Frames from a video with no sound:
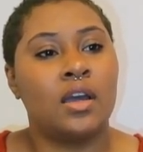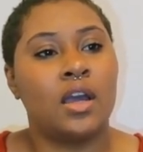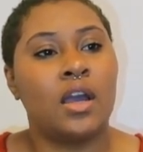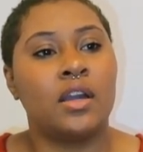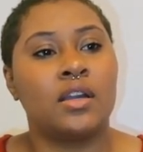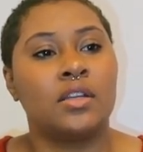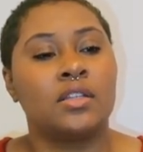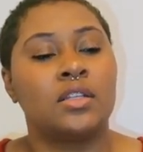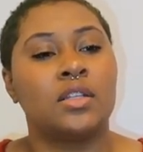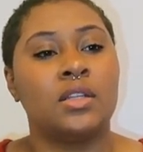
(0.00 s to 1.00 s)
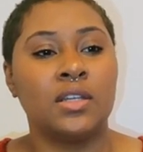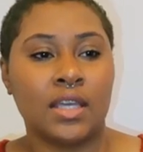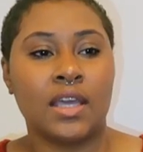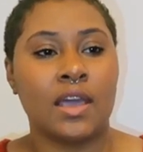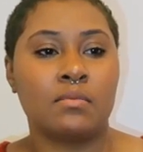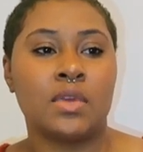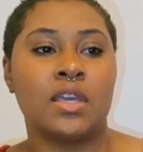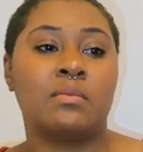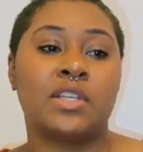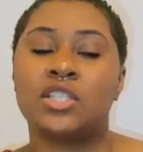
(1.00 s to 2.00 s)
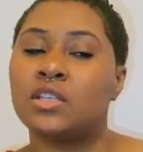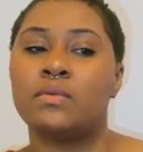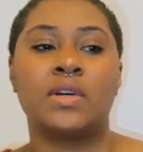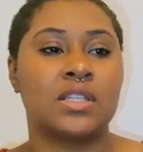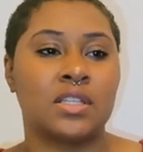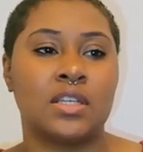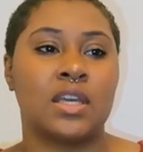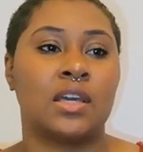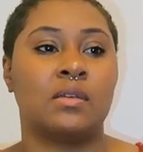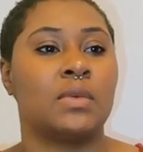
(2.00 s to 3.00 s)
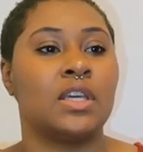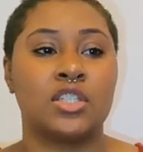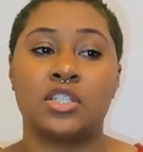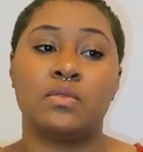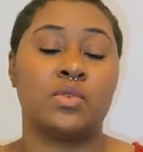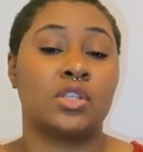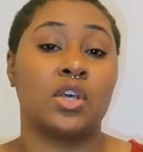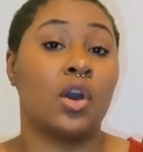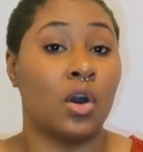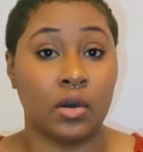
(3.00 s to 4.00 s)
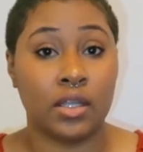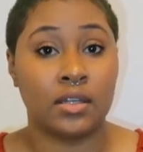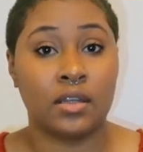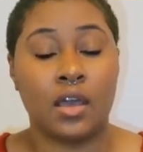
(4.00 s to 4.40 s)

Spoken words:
her looking at me, but she wasn't looking at me because she was gone.